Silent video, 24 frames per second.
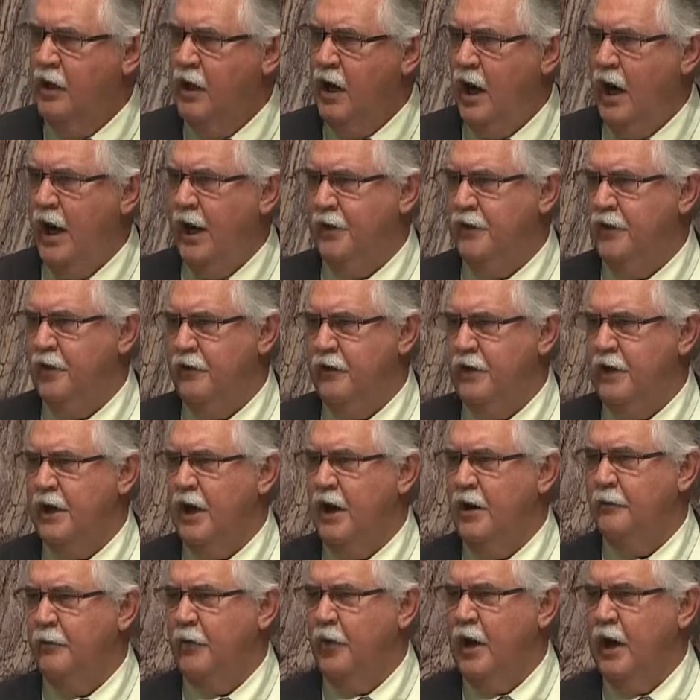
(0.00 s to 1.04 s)
under the
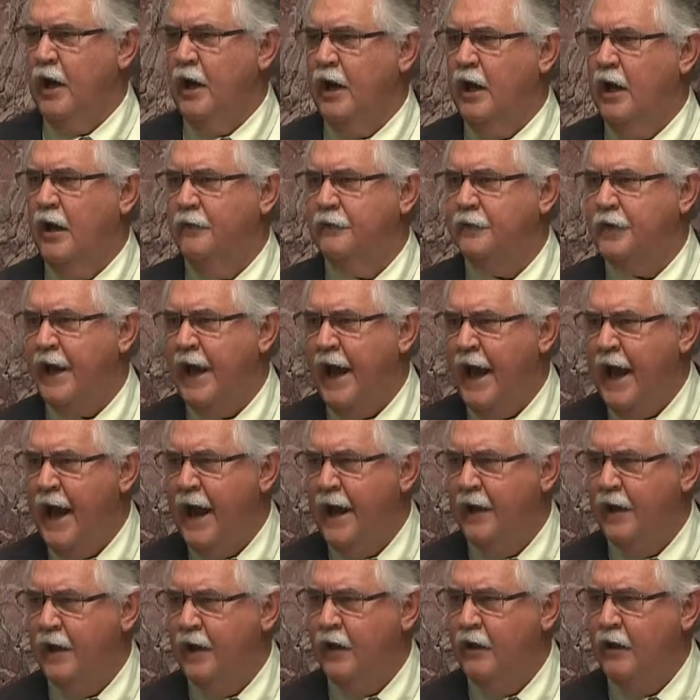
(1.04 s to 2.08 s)
umbrella of
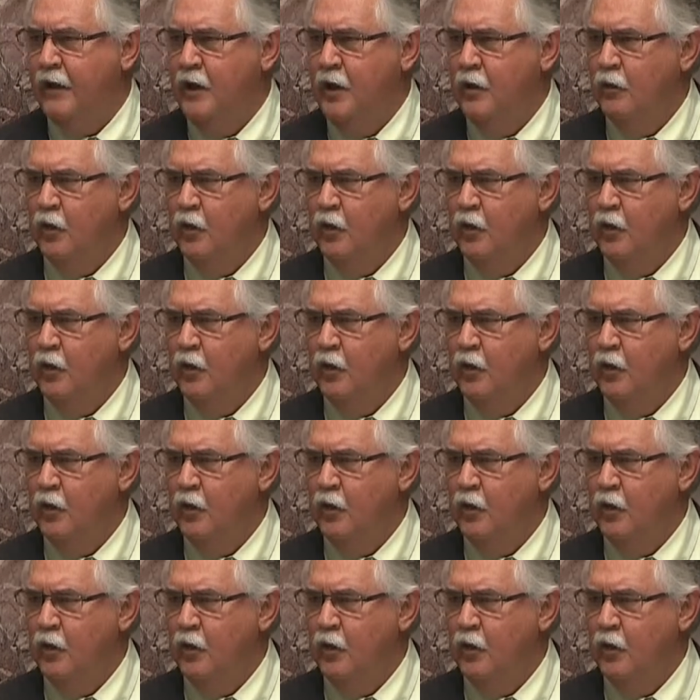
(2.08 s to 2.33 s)
Canada?